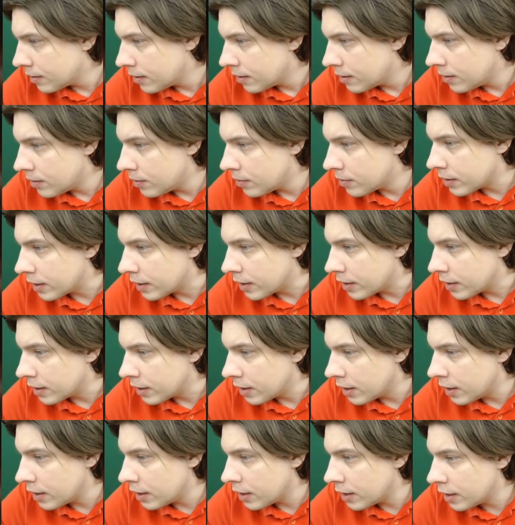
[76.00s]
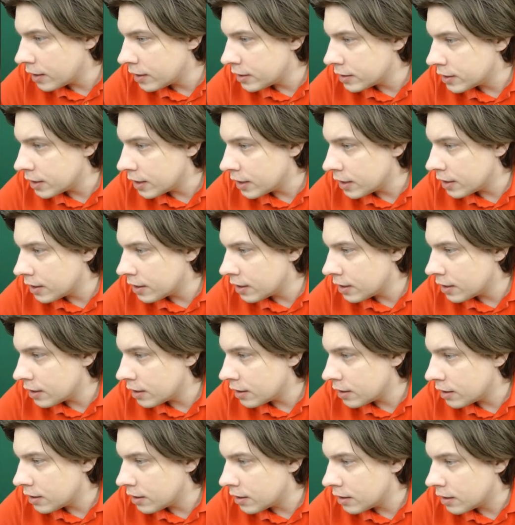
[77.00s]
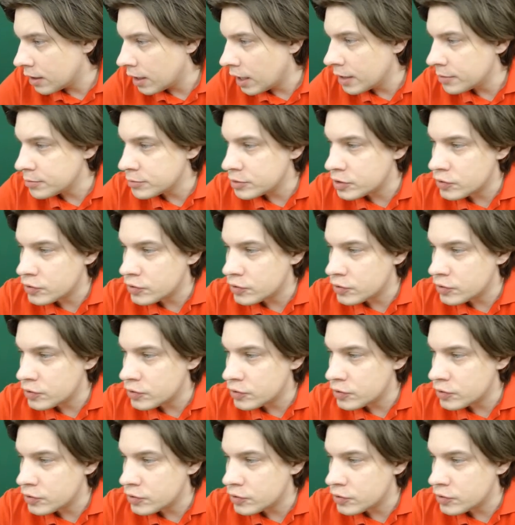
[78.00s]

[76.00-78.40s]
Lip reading: Okay, and I'm